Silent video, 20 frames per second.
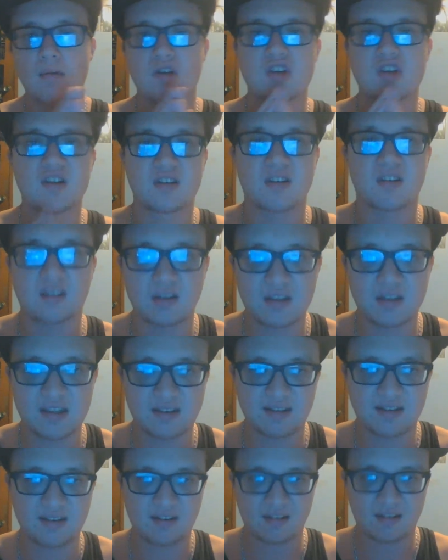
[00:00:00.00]
just
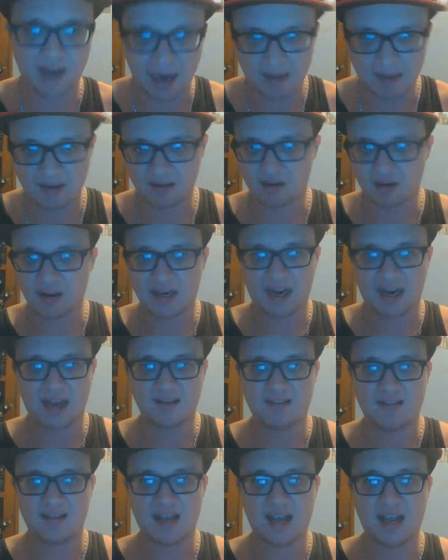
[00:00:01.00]
just subscribe that's all I
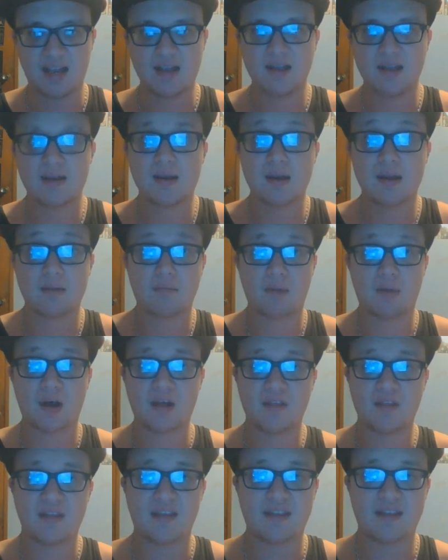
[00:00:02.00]
gotta say
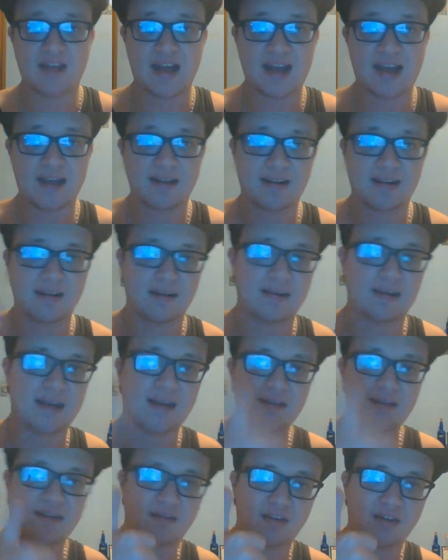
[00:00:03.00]
but other than that
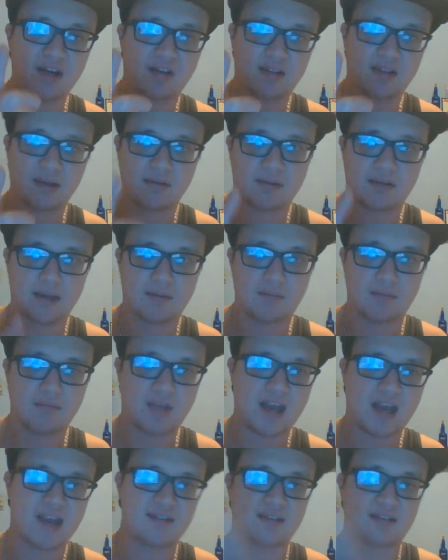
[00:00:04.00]
give this video a thumbs up
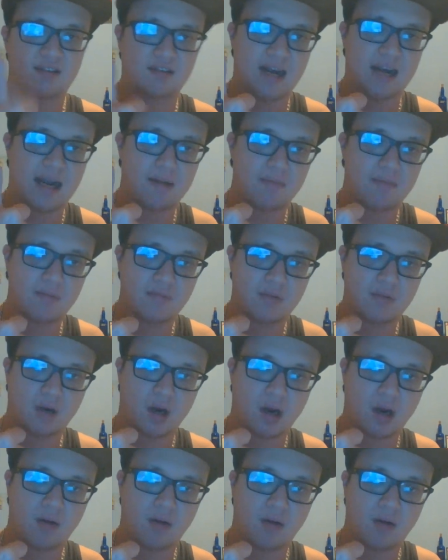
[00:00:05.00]
and subscribe
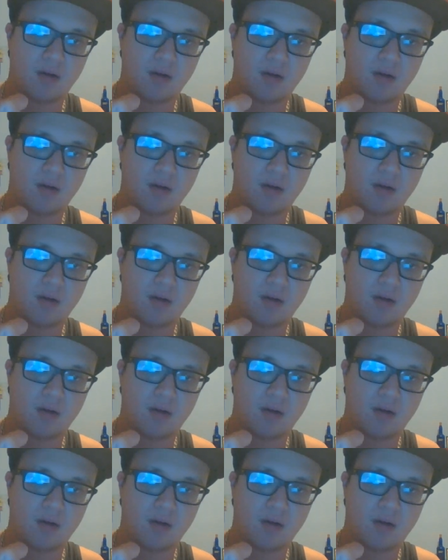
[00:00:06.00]
alright